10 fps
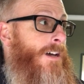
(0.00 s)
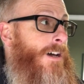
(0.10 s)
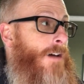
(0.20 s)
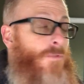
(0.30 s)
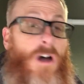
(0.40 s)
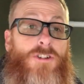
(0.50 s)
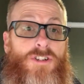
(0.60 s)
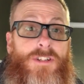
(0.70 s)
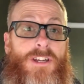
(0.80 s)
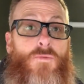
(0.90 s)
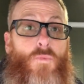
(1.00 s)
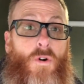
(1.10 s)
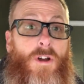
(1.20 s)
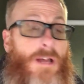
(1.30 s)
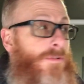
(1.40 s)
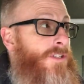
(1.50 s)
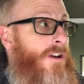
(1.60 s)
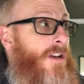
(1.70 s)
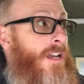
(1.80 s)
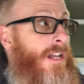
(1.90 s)
I'm not just getting worried, I'm
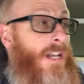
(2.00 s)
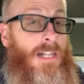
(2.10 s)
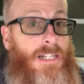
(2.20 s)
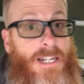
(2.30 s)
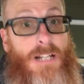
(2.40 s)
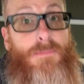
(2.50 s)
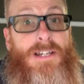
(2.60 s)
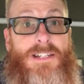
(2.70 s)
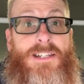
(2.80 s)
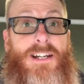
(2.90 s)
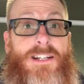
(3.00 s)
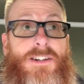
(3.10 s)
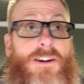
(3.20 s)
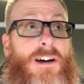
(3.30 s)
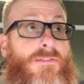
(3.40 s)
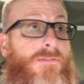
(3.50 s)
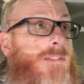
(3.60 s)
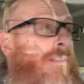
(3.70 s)
starting to get a little bit ticked off.